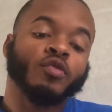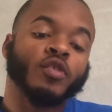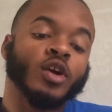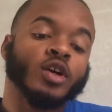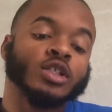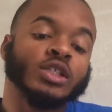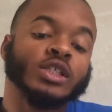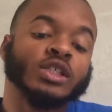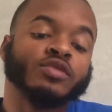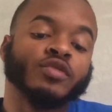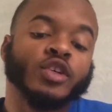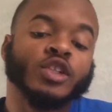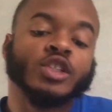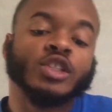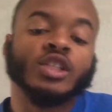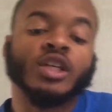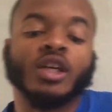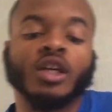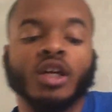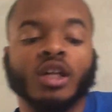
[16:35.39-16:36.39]
versus
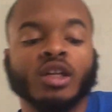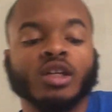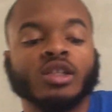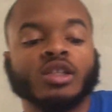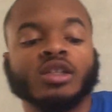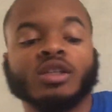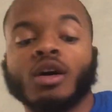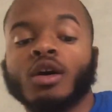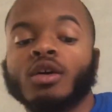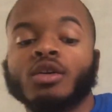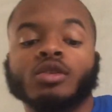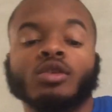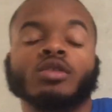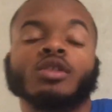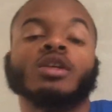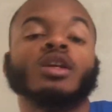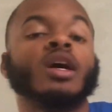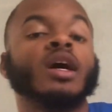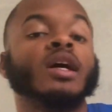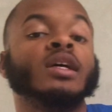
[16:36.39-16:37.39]
Virginia. This is also
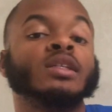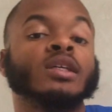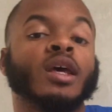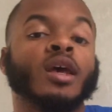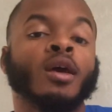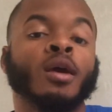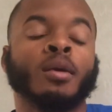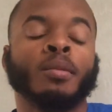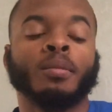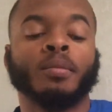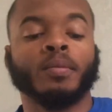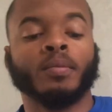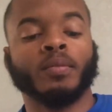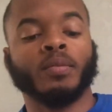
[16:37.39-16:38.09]
tonight's game.